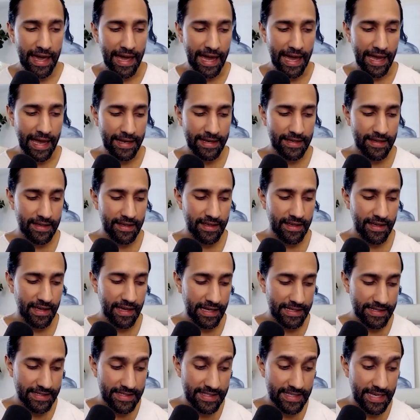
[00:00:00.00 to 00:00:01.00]
And
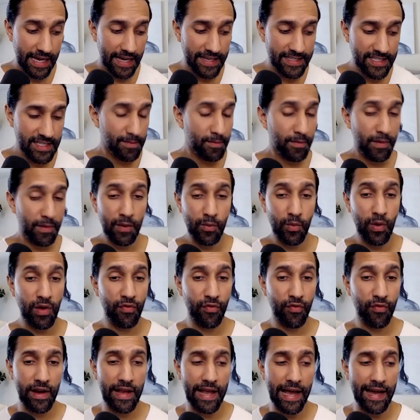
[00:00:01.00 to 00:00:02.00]
it doesn't mean we
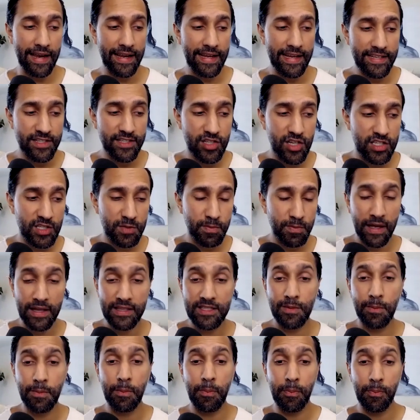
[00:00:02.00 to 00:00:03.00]
freak out, it just
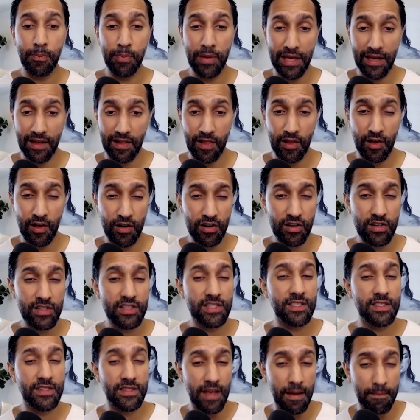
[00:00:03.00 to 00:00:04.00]
means be alert,
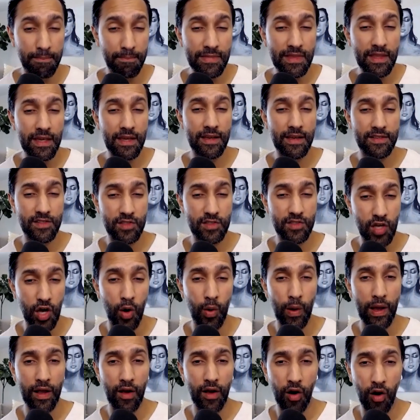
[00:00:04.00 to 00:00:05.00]
something is
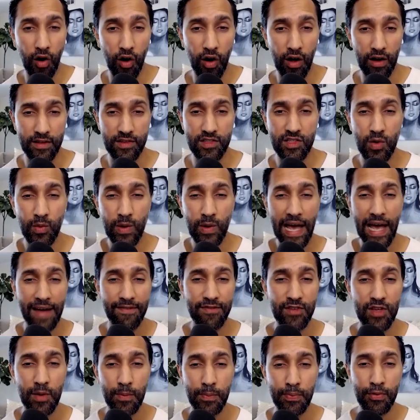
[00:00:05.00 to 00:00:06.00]
going on. So we
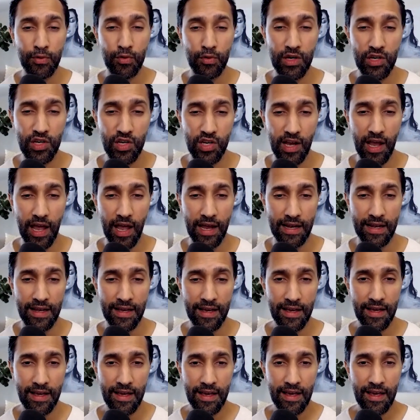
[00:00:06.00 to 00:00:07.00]
have to appreciate
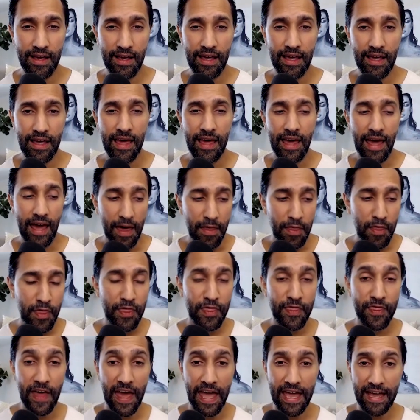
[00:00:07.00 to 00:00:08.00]
exactly. and
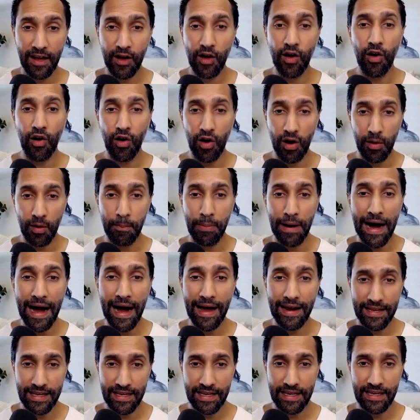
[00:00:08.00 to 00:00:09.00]
thank our it's
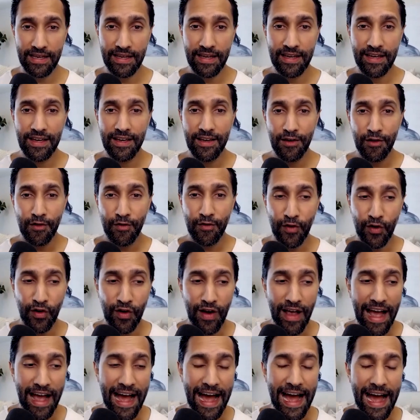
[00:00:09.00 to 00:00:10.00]
body. Exact.
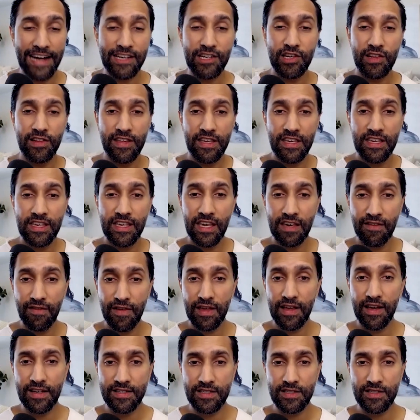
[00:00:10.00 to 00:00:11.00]
For actually
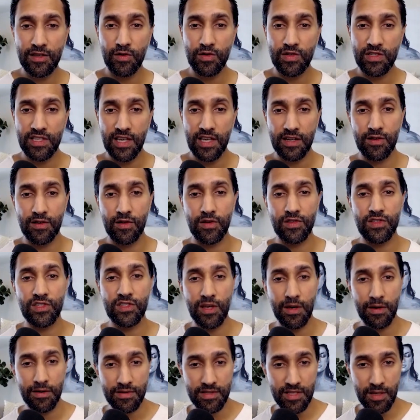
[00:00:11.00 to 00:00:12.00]
giving us those signals
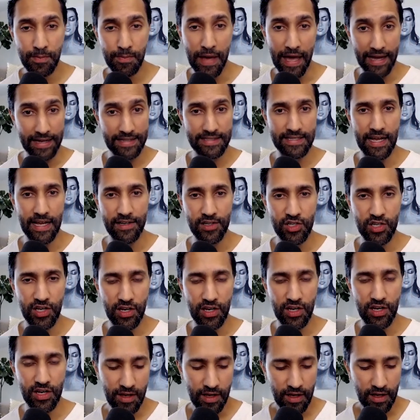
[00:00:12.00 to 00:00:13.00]
to, to pay
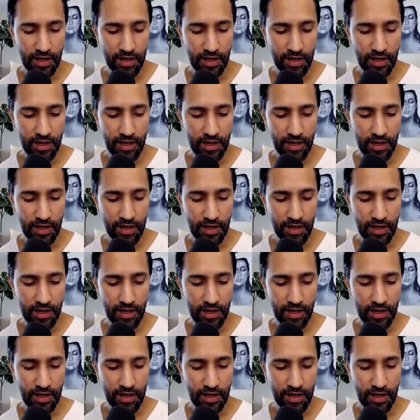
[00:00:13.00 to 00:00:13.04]
attention.